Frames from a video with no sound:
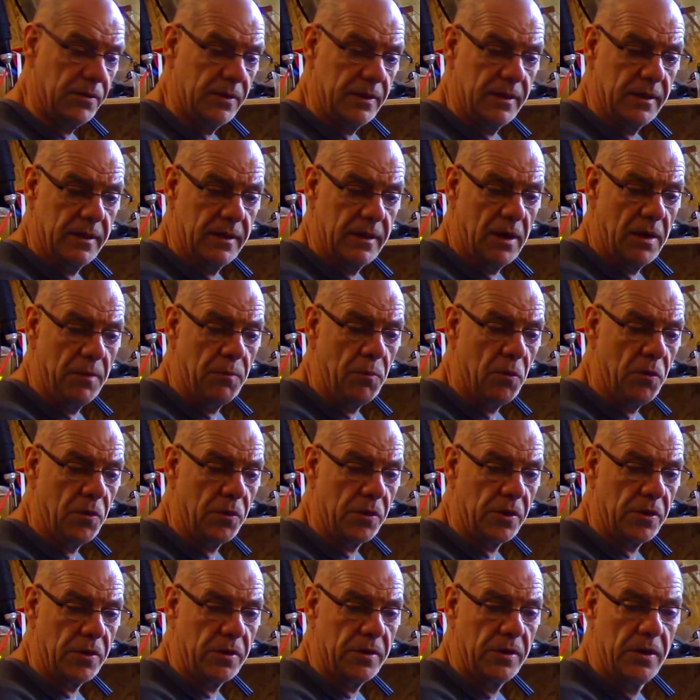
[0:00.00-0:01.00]
a
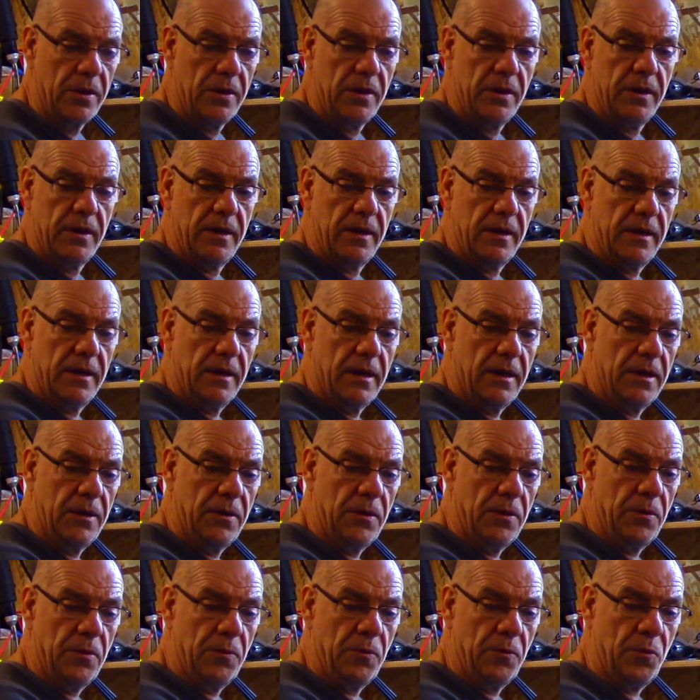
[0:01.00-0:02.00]
motor
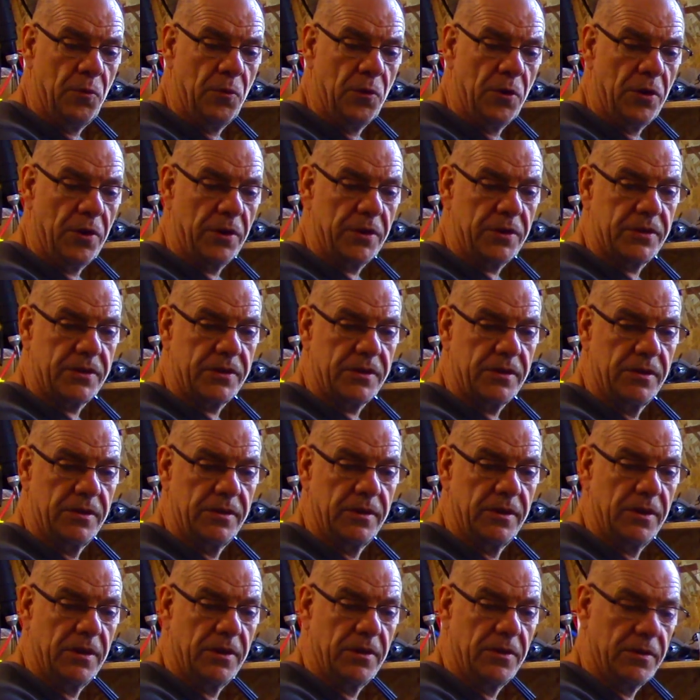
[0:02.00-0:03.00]
works,
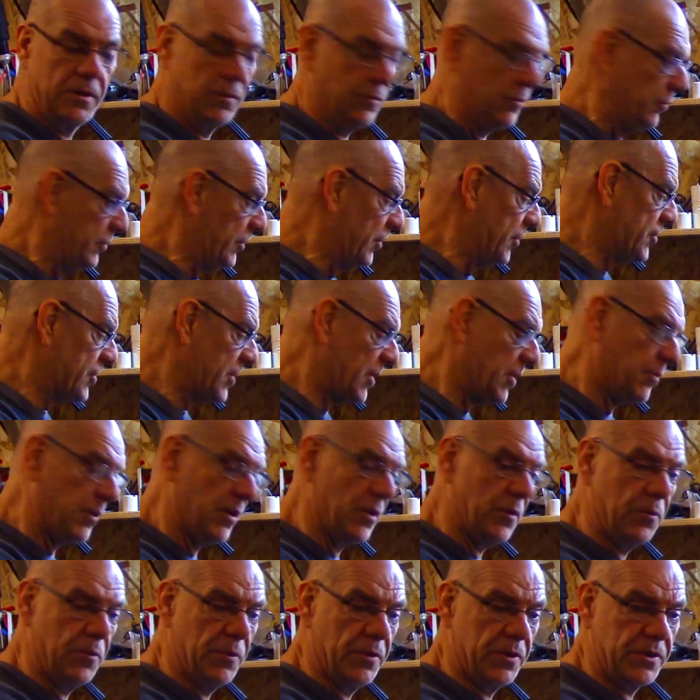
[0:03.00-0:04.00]
you know, or the
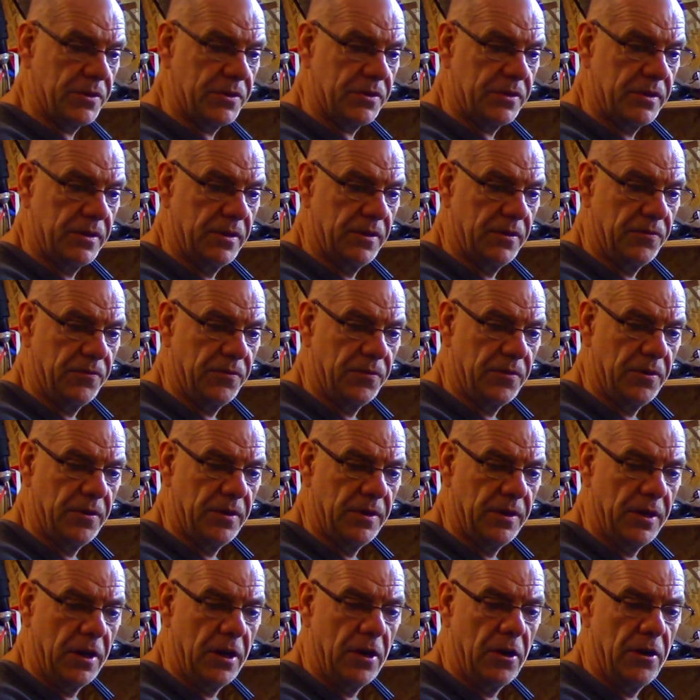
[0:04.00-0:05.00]
generator works for
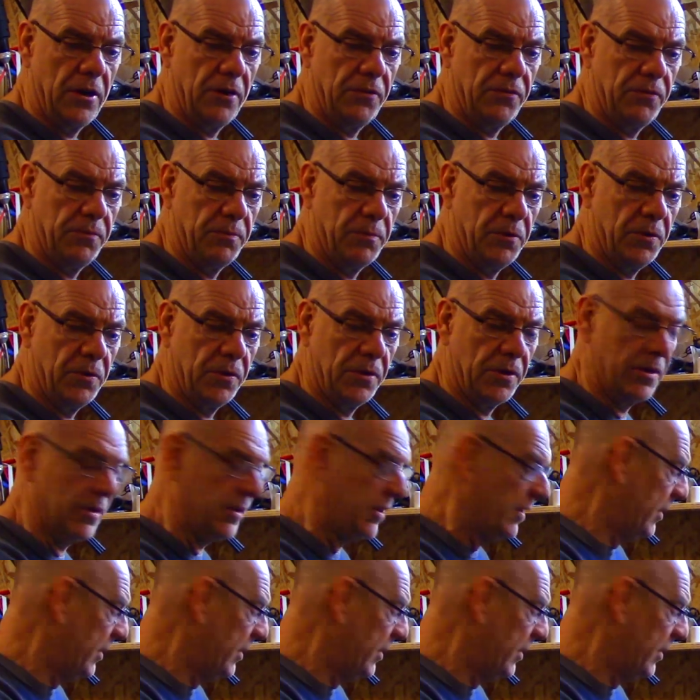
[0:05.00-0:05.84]
an RF motor